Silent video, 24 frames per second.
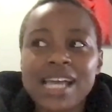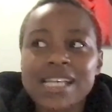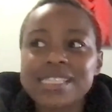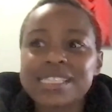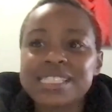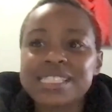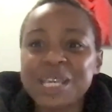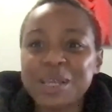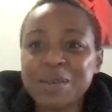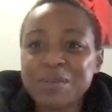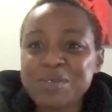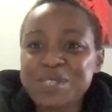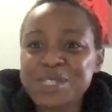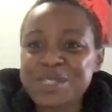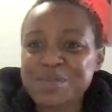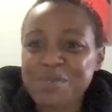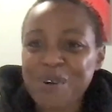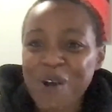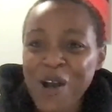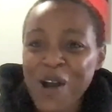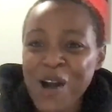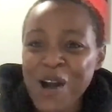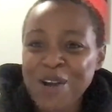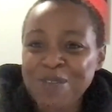seems
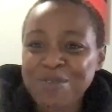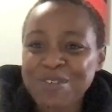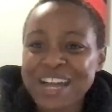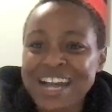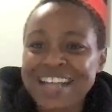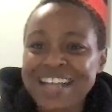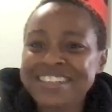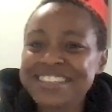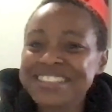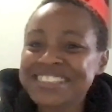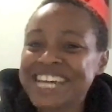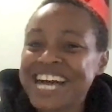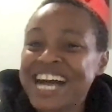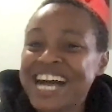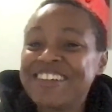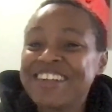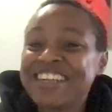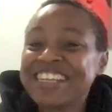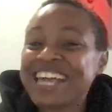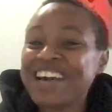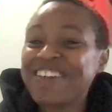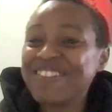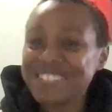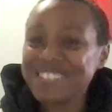small, but at the time,
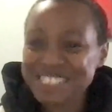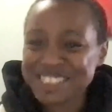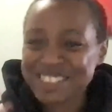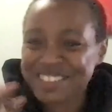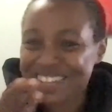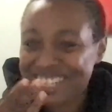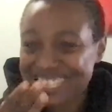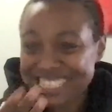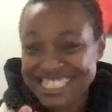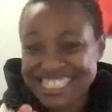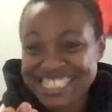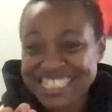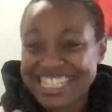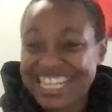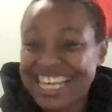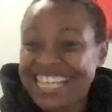like that was crazy.